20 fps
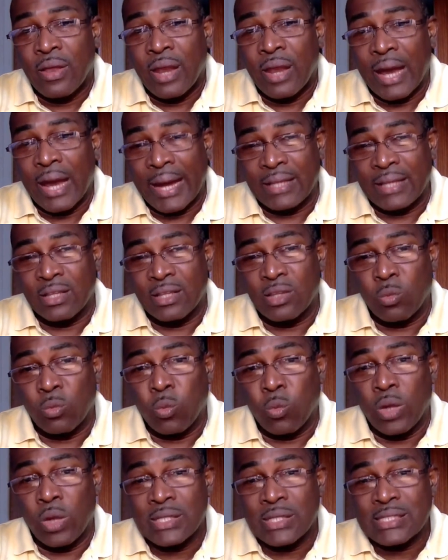either that
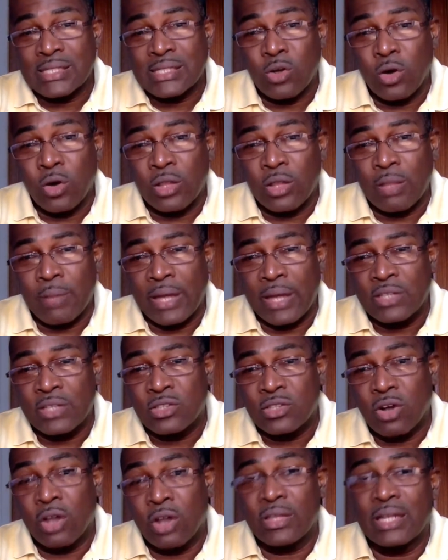wants to go on the
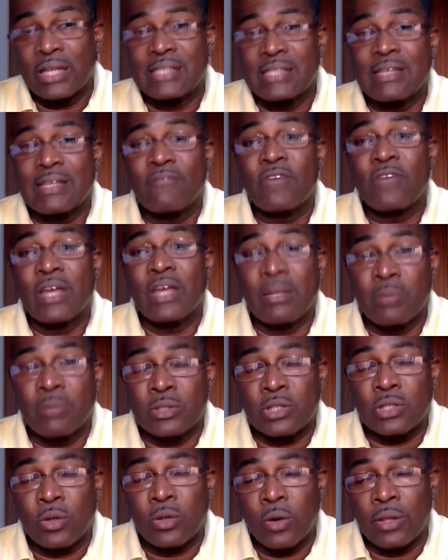bench or that is available
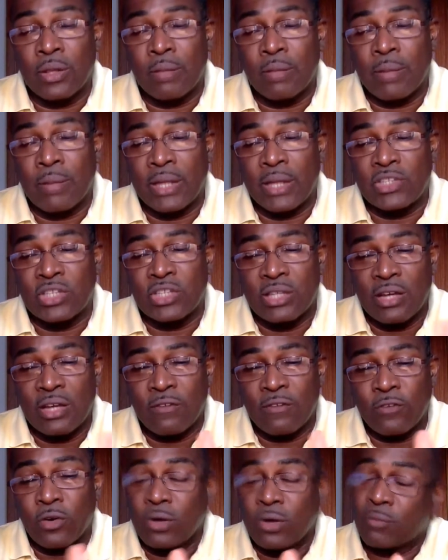to go on the bench. And
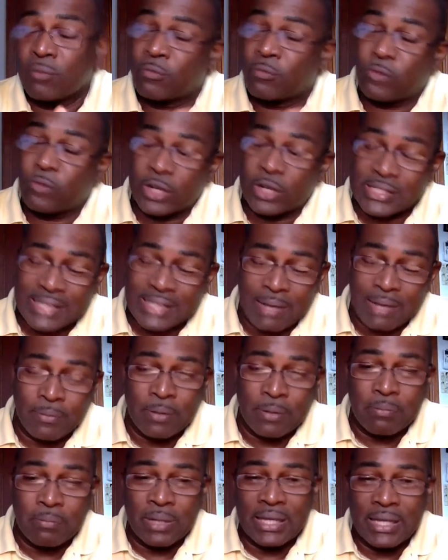therefore, for example,
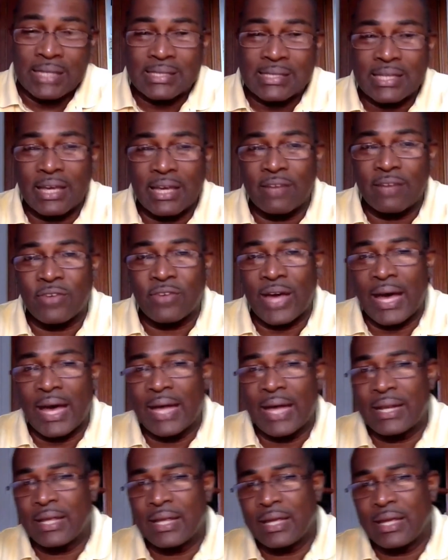in Belize, they have
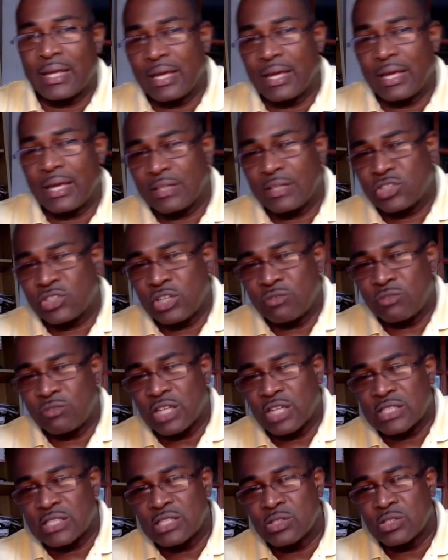had a Chief
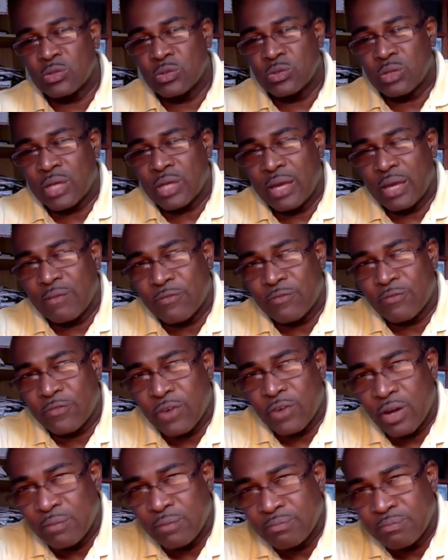Justice who came
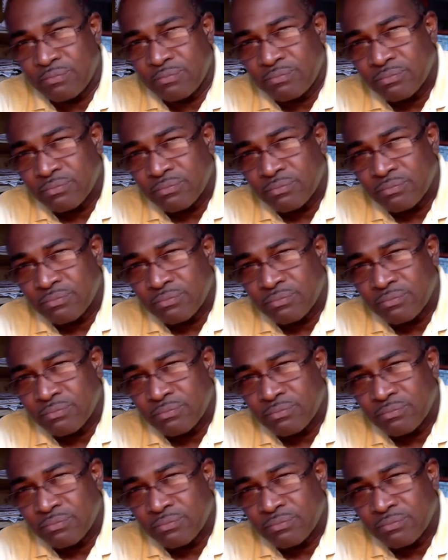from,